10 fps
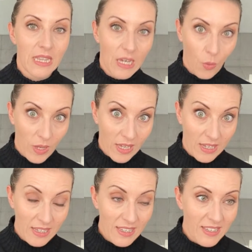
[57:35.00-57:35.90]
They're
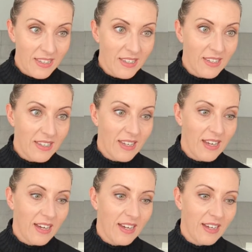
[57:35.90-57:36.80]
quicker
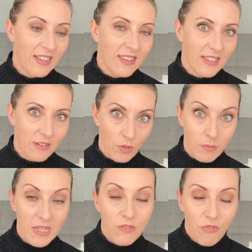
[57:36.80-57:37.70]
than, well, it
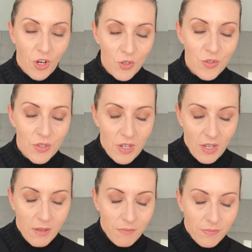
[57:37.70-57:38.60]
makes road
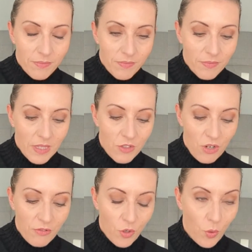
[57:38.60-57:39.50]

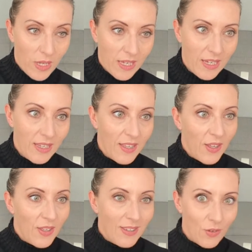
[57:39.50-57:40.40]
travel quicker.
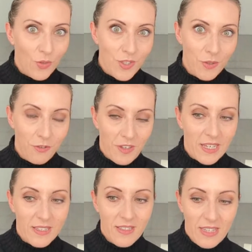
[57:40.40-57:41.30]
It also
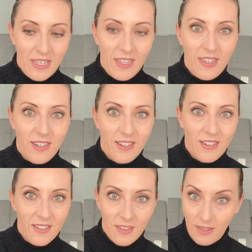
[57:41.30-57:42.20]
affects the,
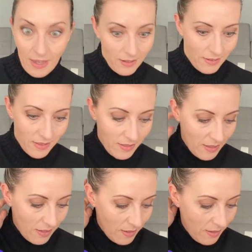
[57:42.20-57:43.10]
again, this is
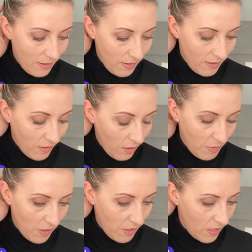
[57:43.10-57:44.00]
in
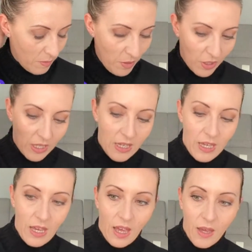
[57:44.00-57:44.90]
Simon Thirley's book,
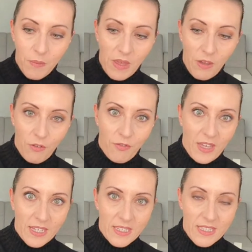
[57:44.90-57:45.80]
it
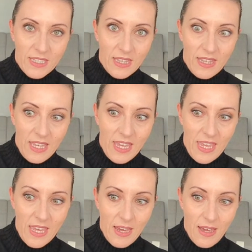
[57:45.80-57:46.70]
affects
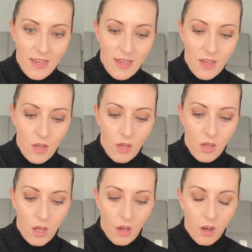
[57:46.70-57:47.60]
the
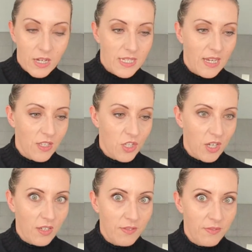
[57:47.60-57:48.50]

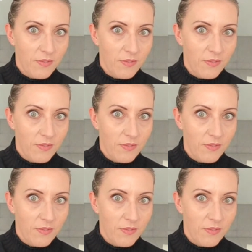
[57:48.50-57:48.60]
architecture,